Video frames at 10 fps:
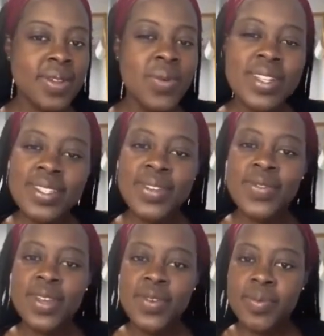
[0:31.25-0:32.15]
What is your
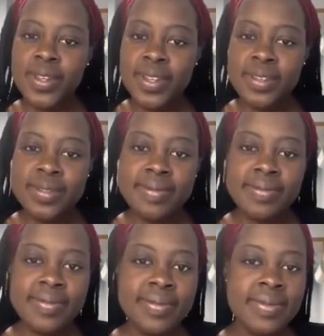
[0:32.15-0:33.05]
favorite book?
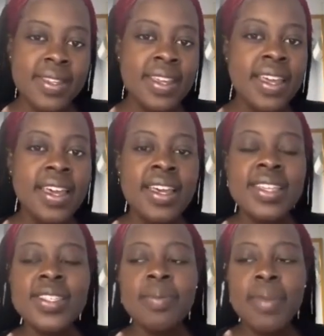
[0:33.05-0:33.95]

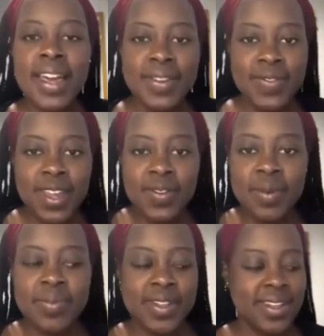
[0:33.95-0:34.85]
So my
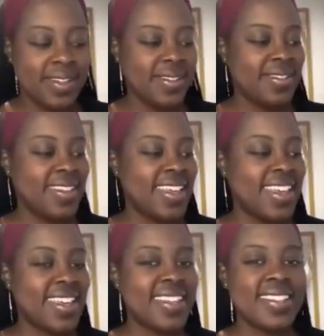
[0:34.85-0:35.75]
favorite book
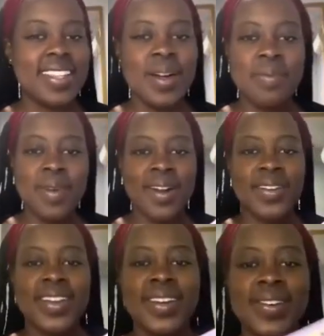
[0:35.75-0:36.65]
is
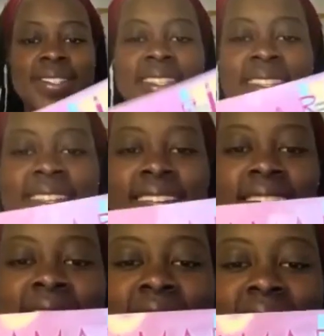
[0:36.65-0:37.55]
Amari Goes to the
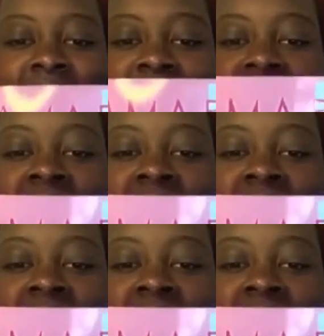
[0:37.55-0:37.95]
Doctor.